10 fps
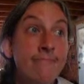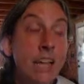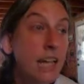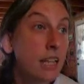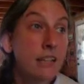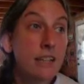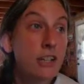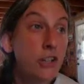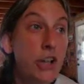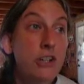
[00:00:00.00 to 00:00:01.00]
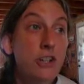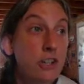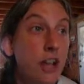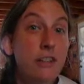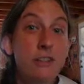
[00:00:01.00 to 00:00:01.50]
Unless I change
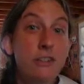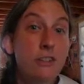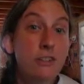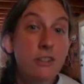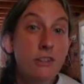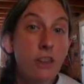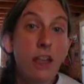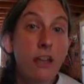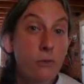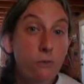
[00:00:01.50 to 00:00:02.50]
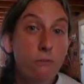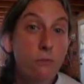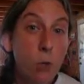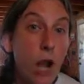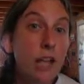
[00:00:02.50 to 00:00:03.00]
sizes
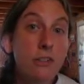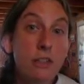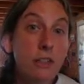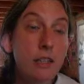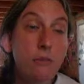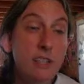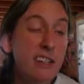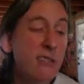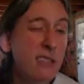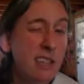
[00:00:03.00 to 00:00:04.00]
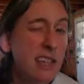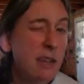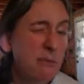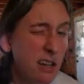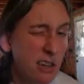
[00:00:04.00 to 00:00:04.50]
drastically, which I don't think
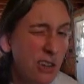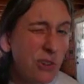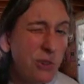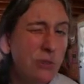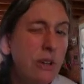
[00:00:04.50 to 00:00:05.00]
I'm gonna do.